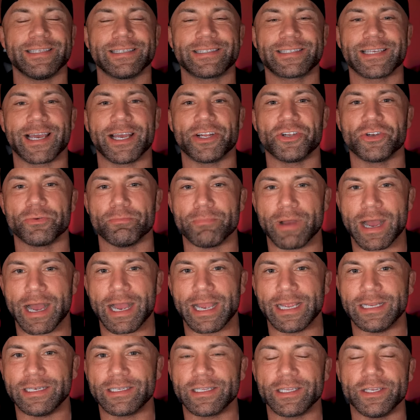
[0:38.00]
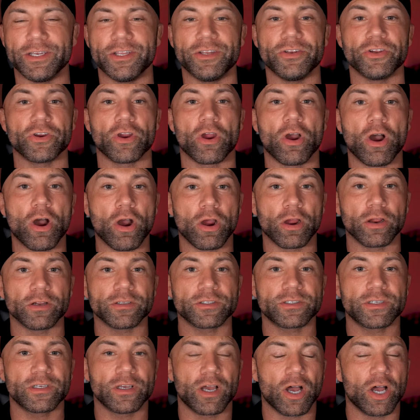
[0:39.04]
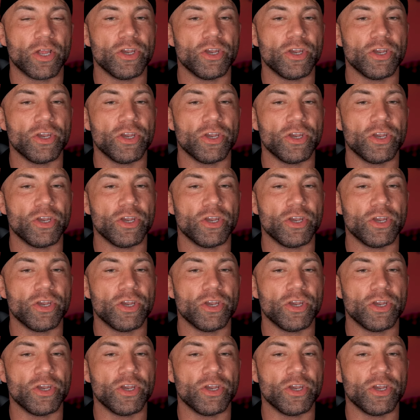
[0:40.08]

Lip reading: inside your mind and in your heart,